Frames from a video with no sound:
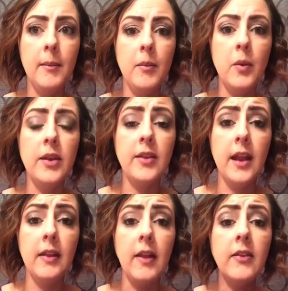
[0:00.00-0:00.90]
we
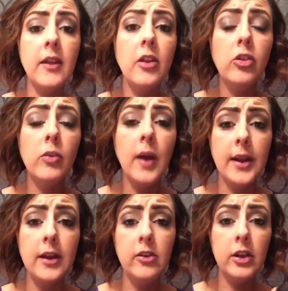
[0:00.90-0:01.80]
say, let's get you
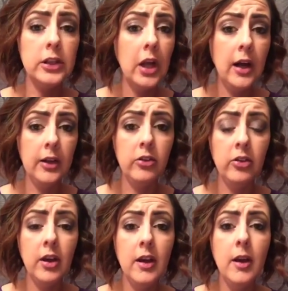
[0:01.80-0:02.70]
ready to launch
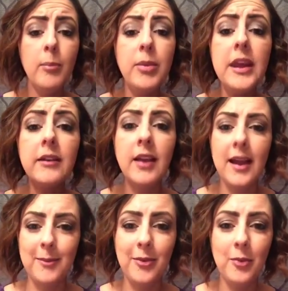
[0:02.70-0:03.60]
peak
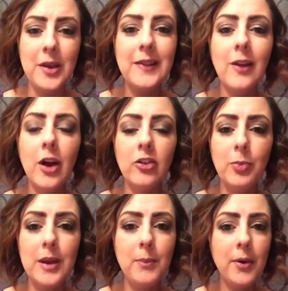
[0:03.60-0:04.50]
times. We launch
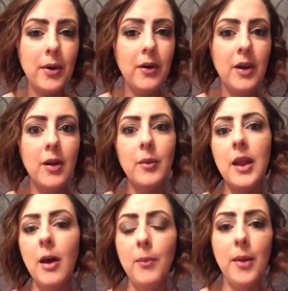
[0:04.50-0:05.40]
people. We
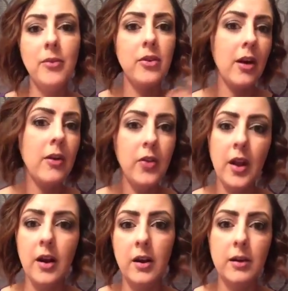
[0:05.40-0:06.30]
help them start
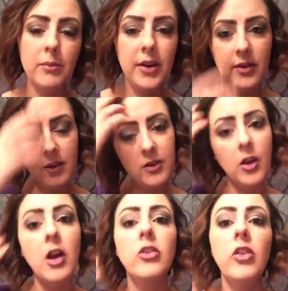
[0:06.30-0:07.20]
their business
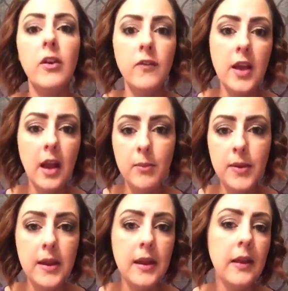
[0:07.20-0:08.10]
launch, their
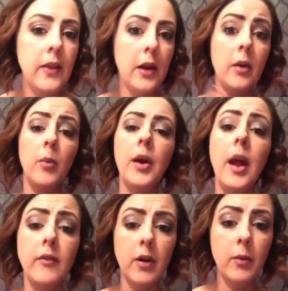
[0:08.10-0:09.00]
VIP, their
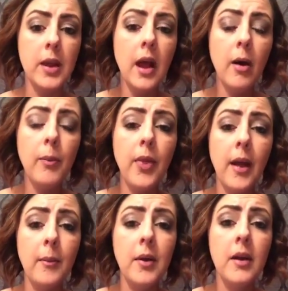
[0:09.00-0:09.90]
whatever. We help
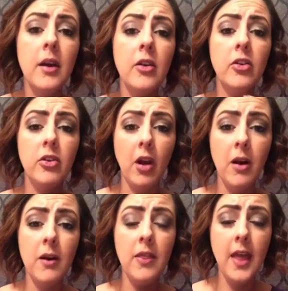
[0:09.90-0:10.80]
them
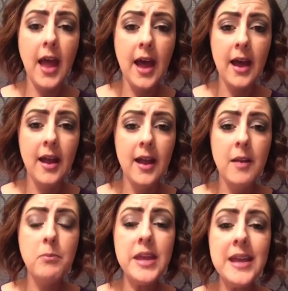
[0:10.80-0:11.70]
start that
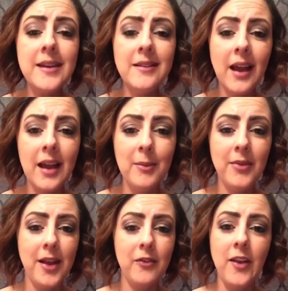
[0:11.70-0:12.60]
peak
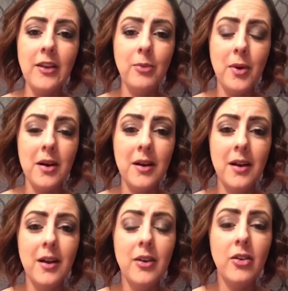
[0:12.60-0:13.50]
times on Facebook.
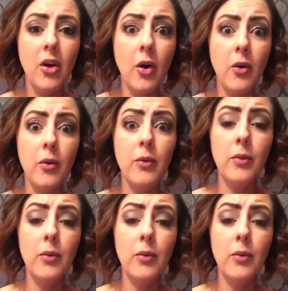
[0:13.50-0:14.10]
So